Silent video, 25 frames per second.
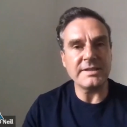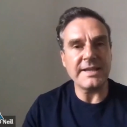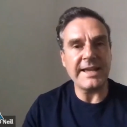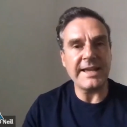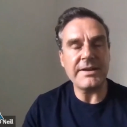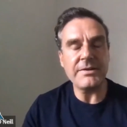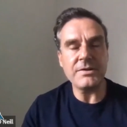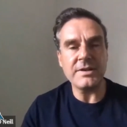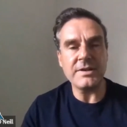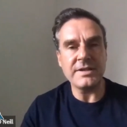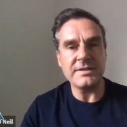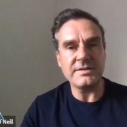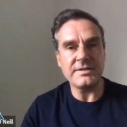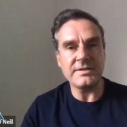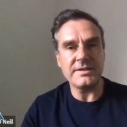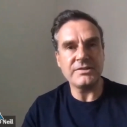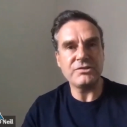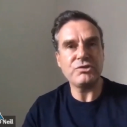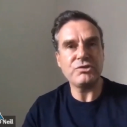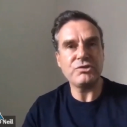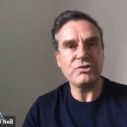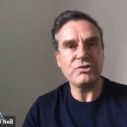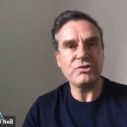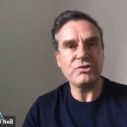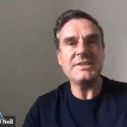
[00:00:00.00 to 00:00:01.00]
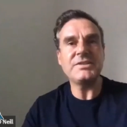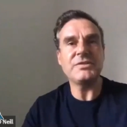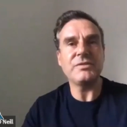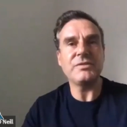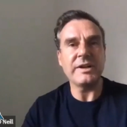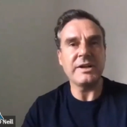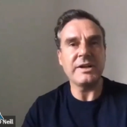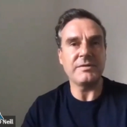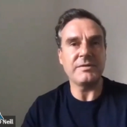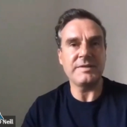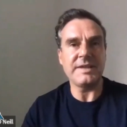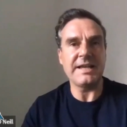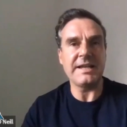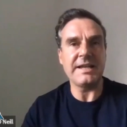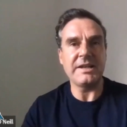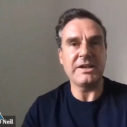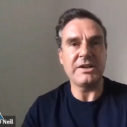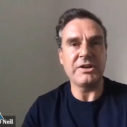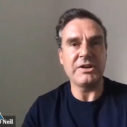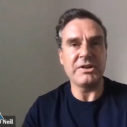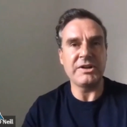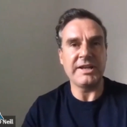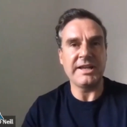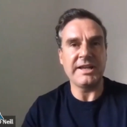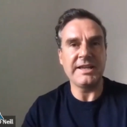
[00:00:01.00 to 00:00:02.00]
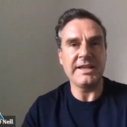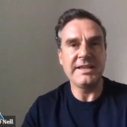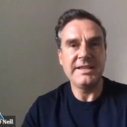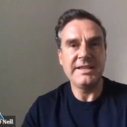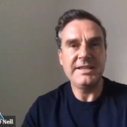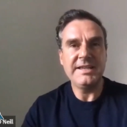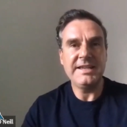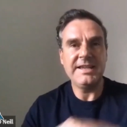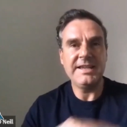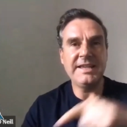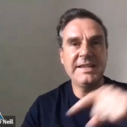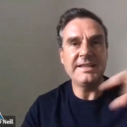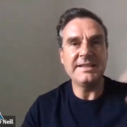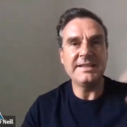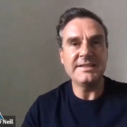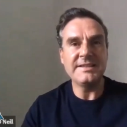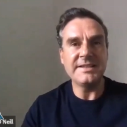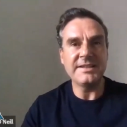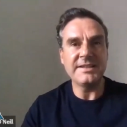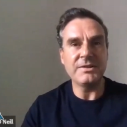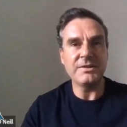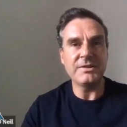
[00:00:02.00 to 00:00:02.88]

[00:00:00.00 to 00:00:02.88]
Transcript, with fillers: down is the transfer of that learning into the